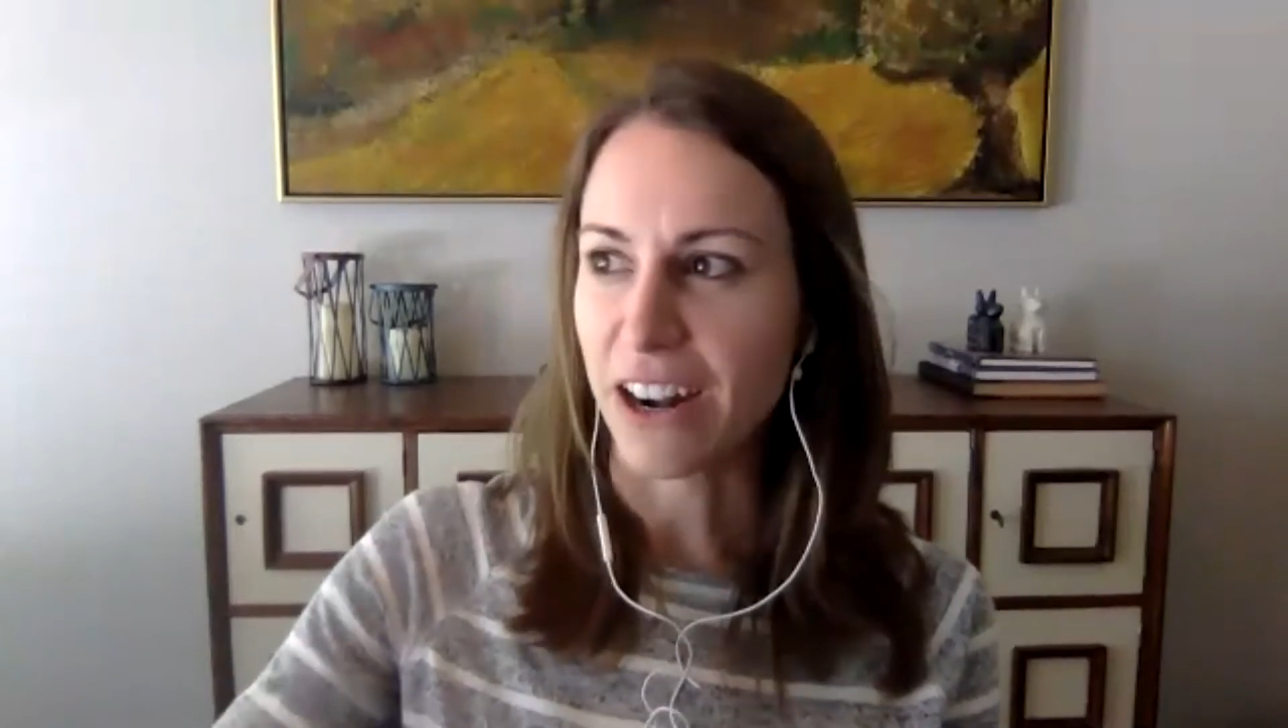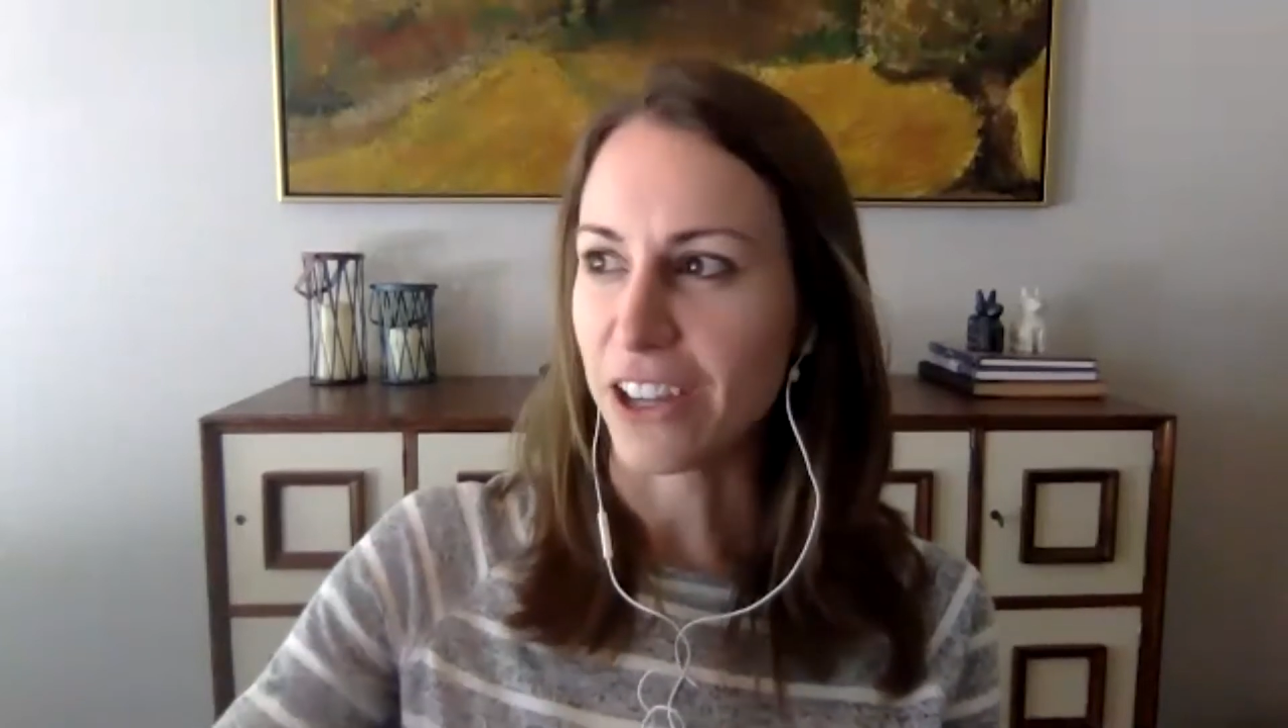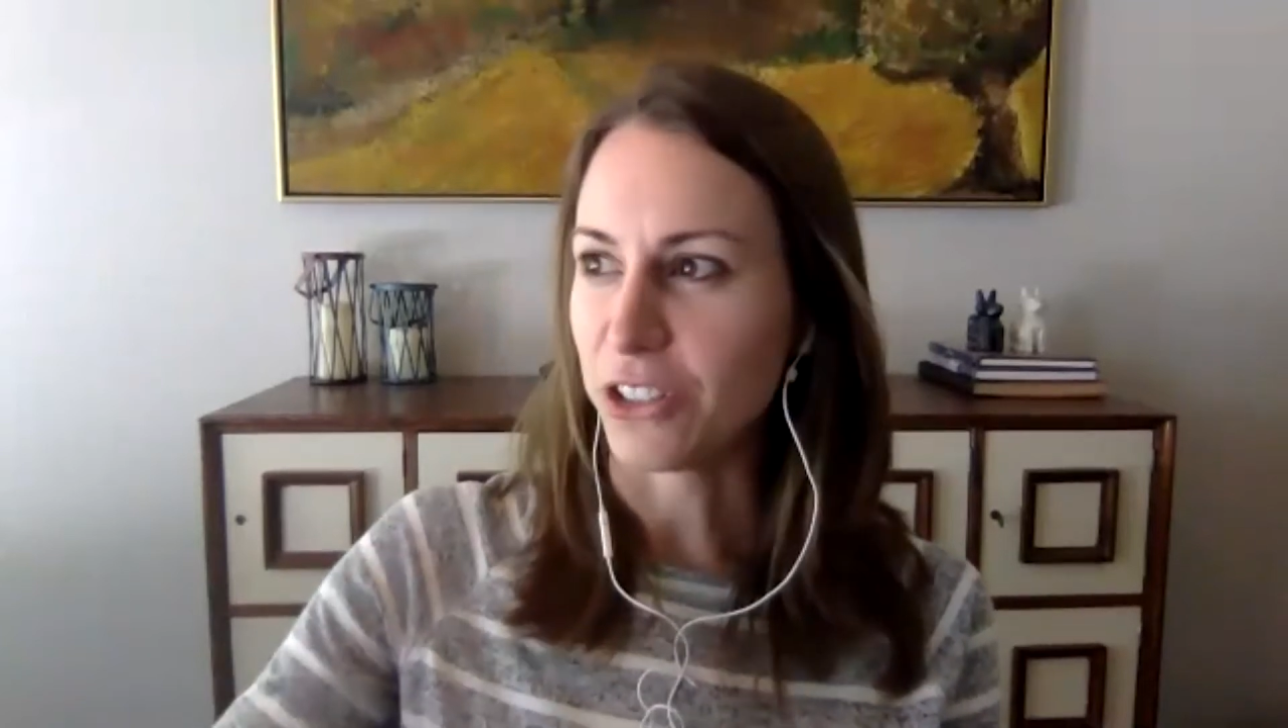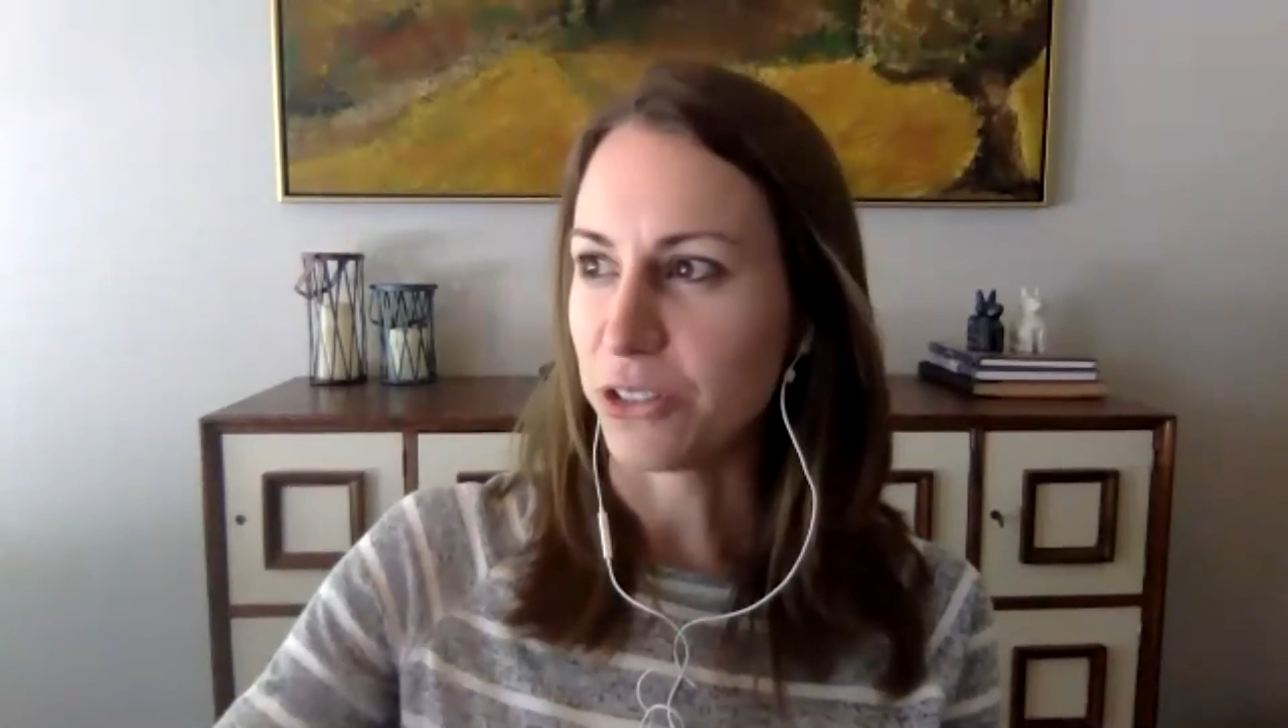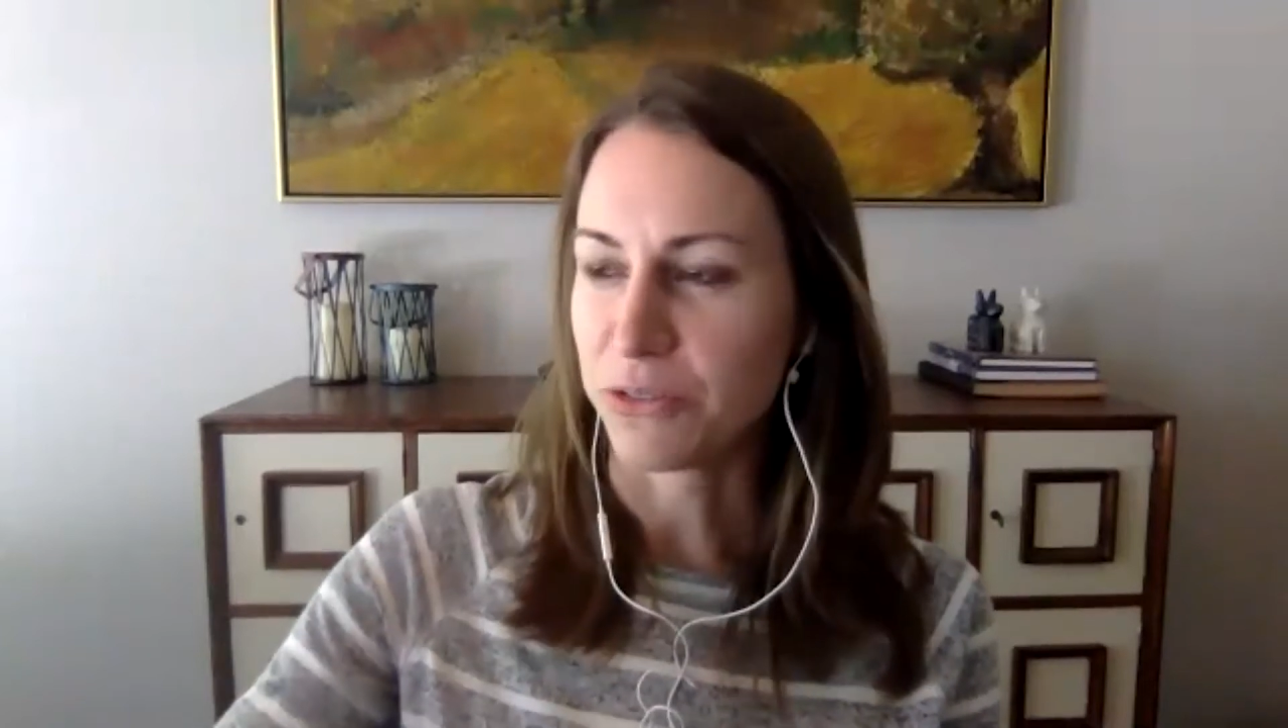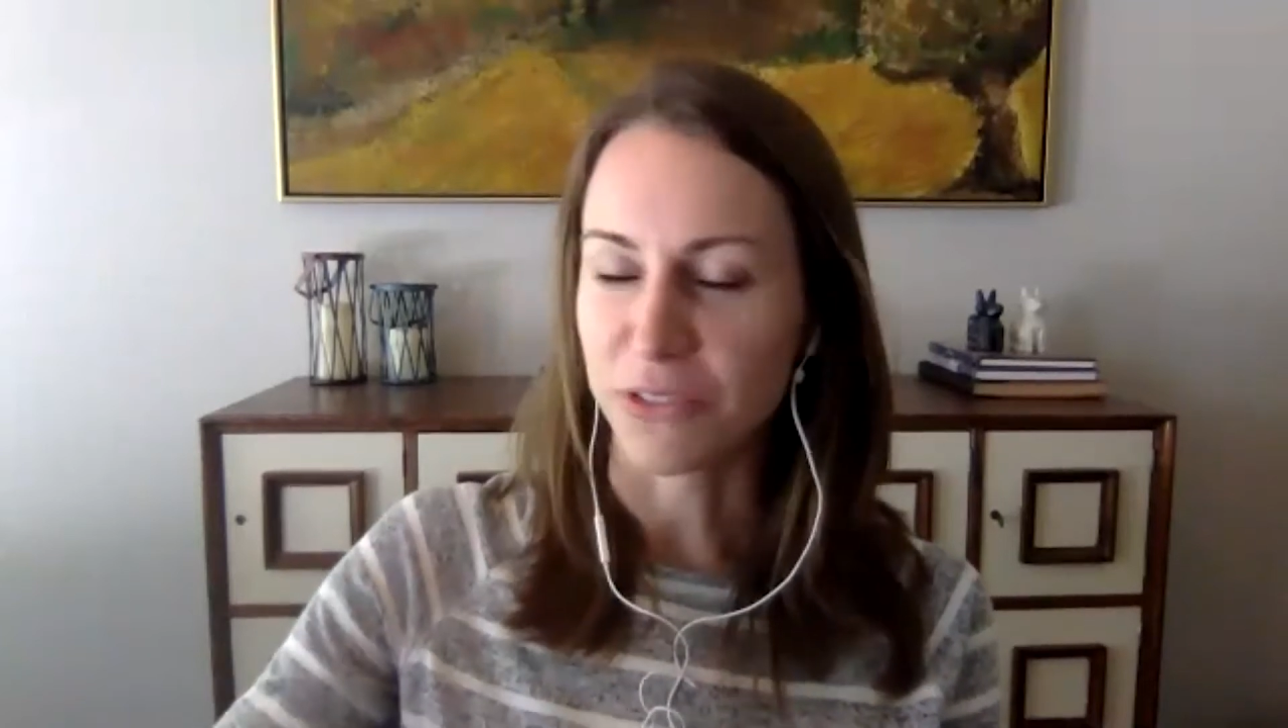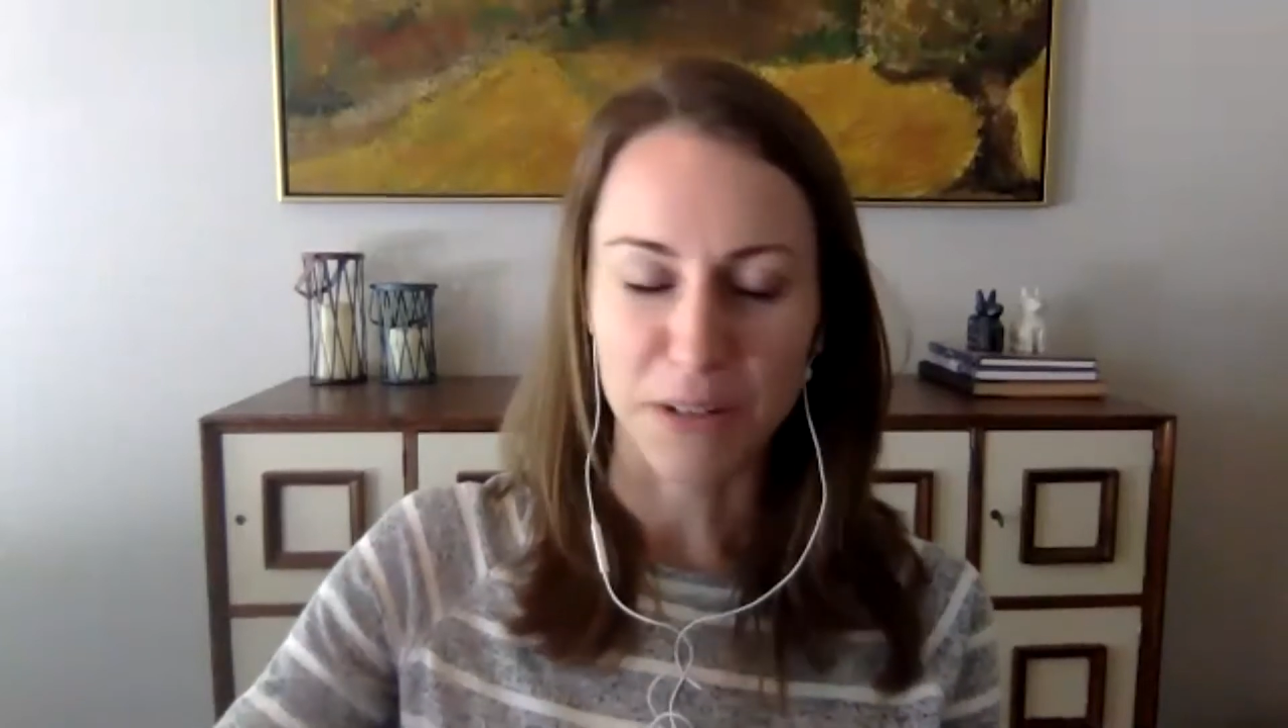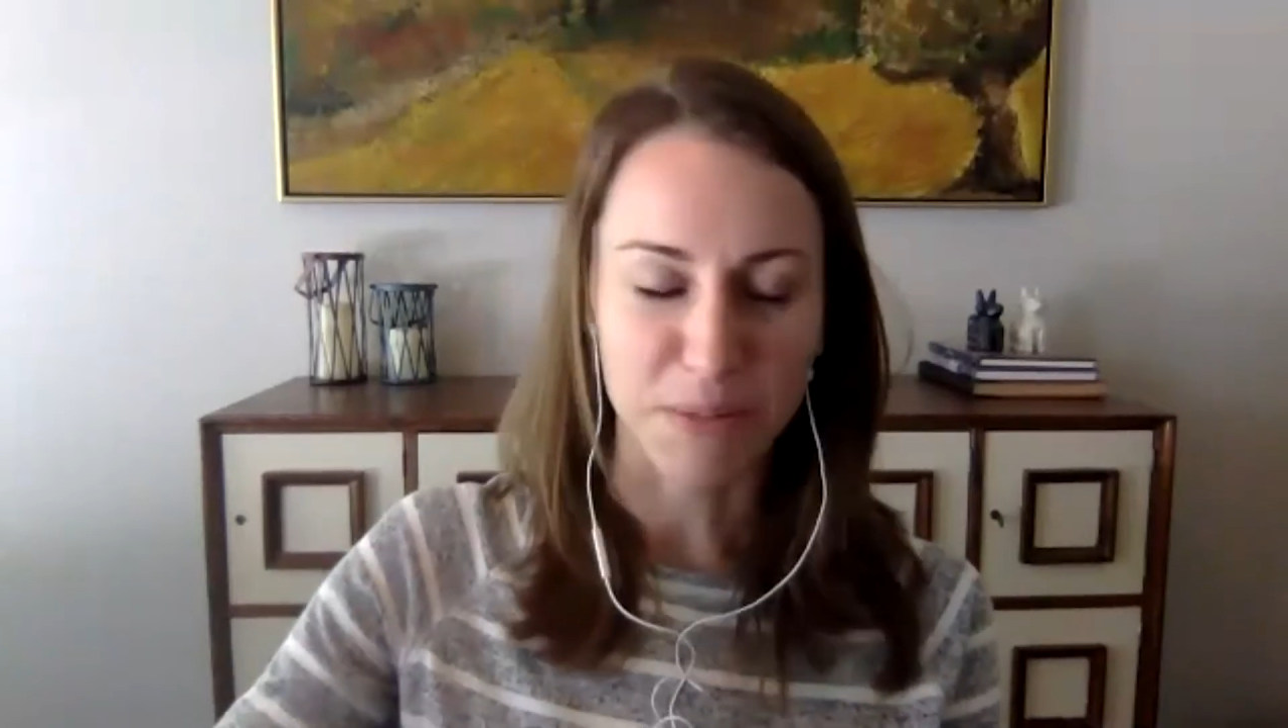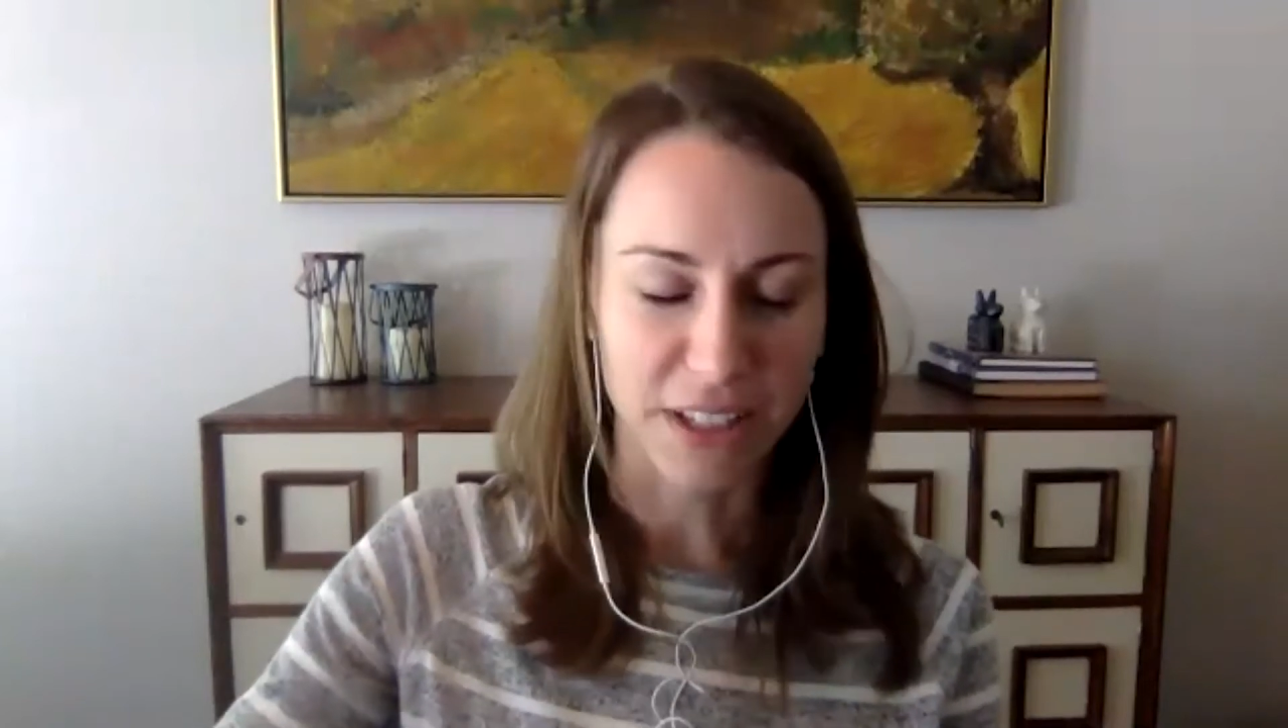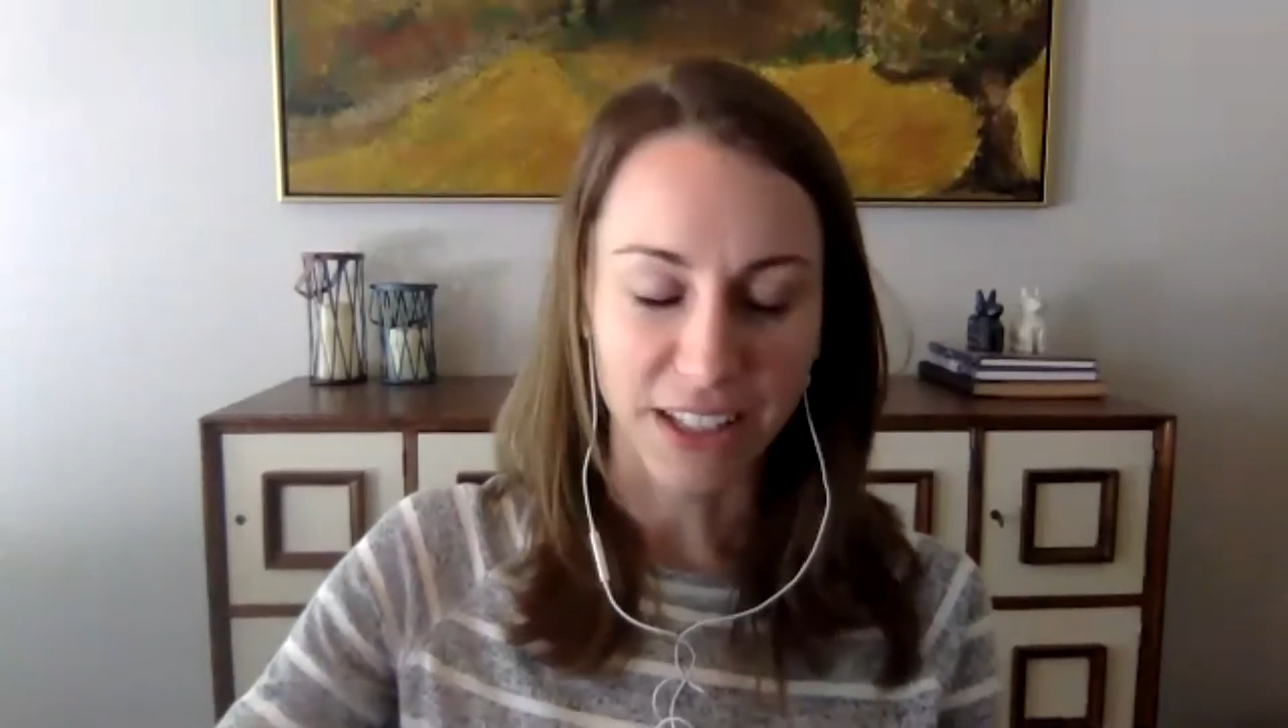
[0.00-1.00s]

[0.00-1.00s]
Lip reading: how you frame it,